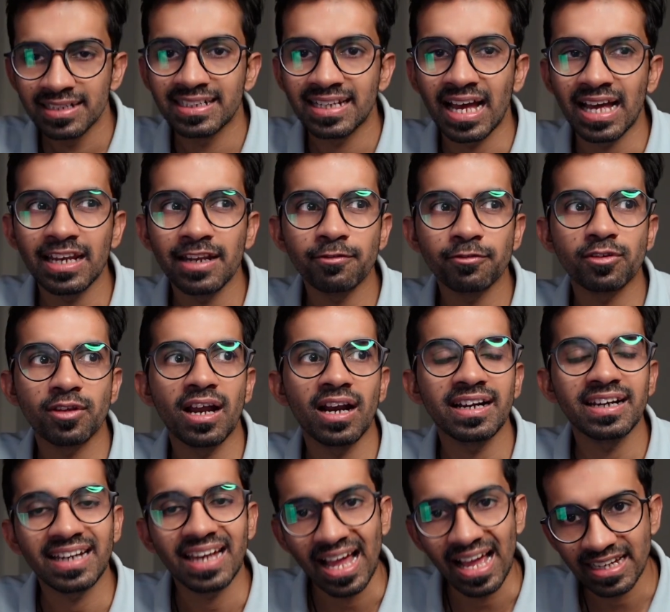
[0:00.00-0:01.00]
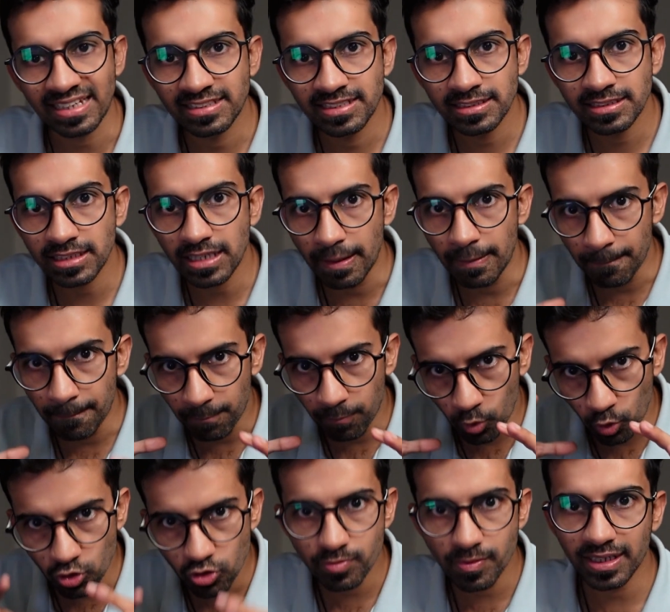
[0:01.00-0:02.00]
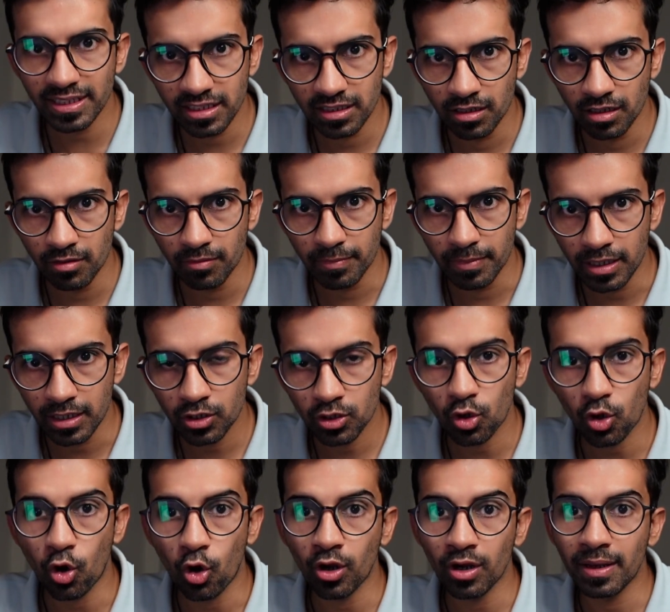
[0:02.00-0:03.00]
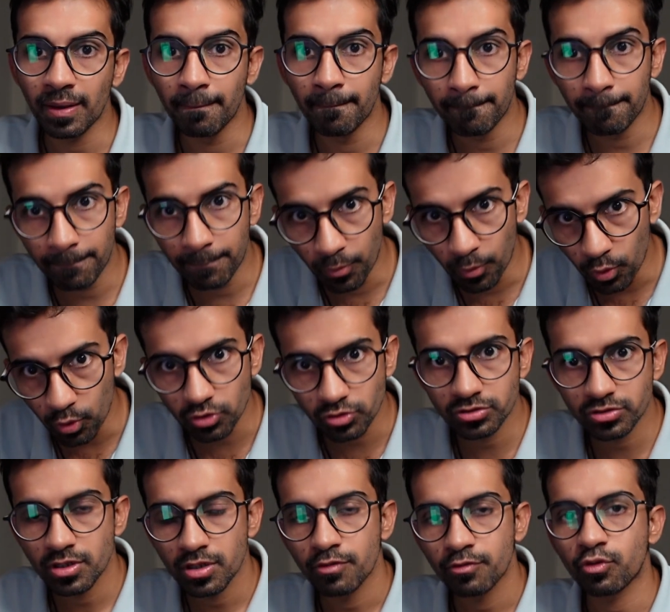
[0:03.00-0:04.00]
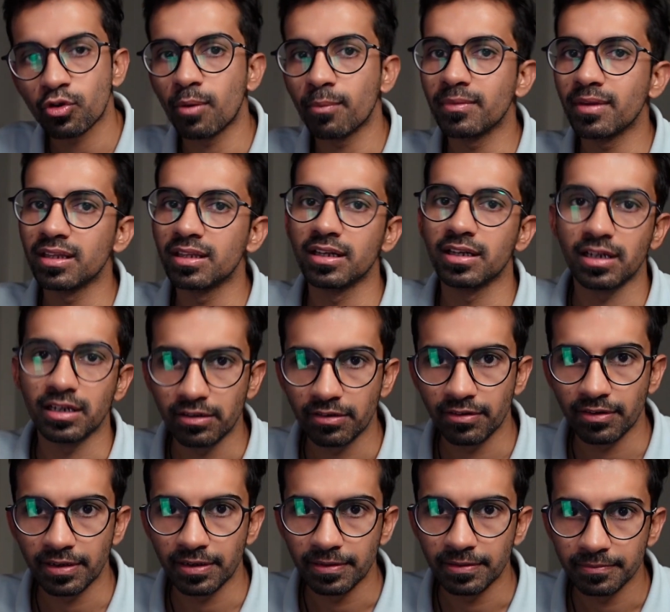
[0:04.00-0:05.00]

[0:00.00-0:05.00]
Tariffs are taxes imposed by the government on imports from the other country.